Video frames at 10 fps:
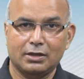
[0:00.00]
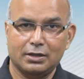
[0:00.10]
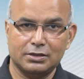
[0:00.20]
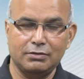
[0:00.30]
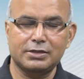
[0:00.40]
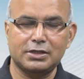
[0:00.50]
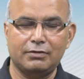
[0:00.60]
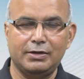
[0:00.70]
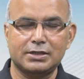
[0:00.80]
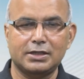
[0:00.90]
civil
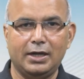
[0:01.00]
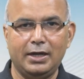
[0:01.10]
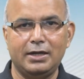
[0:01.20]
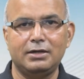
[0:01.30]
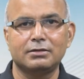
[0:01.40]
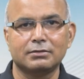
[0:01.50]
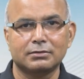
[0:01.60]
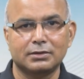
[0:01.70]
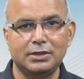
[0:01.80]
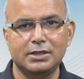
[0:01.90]
servants, and
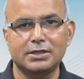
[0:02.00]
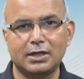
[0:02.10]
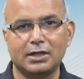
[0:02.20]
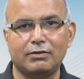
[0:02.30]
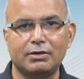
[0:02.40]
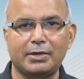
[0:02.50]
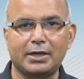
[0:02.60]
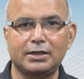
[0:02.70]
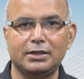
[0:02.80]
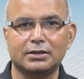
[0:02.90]
these are governed
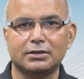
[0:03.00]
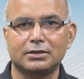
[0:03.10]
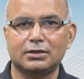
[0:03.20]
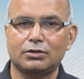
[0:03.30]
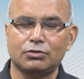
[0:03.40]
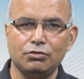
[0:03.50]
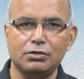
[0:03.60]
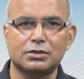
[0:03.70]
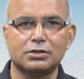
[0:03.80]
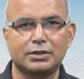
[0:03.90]
by the
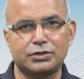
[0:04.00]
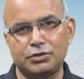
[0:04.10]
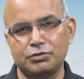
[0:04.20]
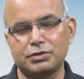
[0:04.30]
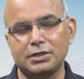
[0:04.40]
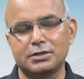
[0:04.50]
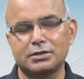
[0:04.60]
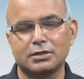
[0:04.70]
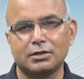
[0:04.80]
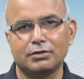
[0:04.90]
rules,
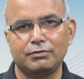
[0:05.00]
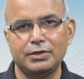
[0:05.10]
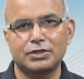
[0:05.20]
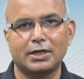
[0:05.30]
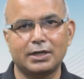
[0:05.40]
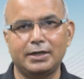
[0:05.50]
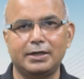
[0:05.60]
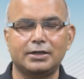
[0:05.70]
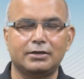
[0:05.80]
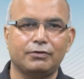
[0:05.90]
institutions which are
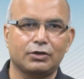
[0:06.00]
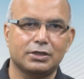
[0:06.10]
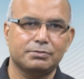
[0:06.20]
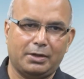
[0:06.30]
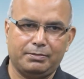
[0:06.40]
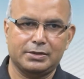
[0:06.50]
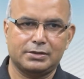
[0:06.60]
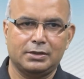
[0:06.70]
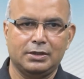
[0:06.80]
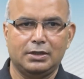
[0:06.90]
created for this
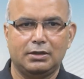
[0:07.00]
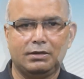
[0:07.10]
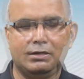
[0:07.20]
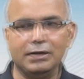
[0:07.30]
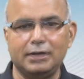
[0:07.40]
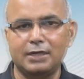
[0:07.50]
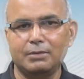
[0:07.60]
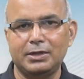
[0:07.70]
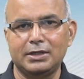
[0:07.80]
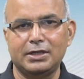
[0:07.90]
purpose. At the second
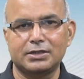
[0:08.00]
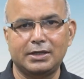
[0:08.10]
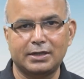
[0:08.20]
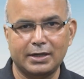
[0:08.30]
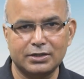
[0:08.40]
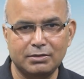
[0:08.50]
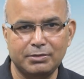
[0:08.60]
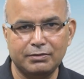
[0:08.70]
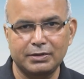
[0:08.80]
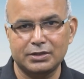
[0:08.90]
level, there is an interaction
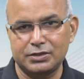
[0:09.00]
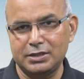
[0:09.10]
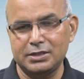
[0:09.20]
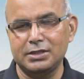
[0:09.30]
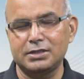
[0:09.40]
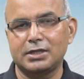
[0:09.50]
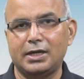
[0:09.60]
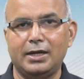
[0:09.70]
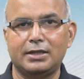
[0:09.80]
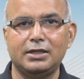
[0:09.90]
between the citizens
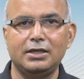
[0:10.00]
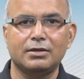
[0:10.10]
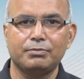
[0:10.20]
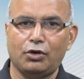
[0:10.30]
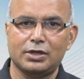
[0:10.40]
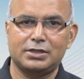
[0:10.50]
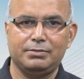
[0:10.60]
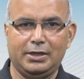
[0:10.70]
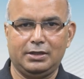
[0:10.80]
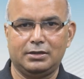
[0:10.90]
and the
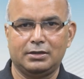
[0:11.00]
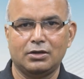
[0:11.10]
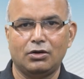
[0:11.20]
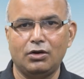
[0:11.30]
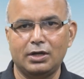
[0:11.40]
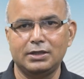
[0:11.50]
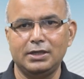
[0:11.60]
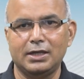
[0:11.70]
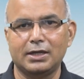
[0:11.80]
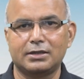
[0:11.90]
policymaker or
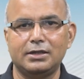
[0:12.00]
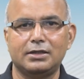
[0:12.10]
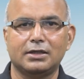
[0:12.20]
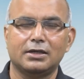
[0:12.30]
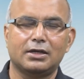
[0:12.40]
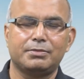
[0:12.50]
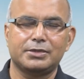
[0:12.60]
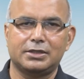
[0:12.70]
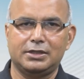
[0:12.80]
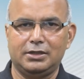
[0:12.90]
the elected
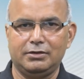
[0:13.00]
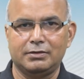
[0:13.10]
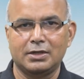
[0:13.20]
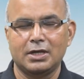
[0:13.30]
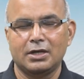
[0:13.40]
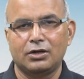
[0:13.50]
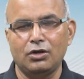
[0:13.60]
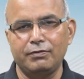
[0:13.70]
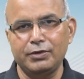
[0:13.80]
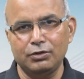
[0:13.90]
representative.
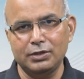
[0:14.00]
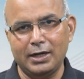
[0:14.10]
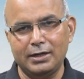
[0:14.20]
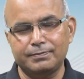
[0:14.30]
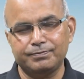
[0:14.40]
Now we know that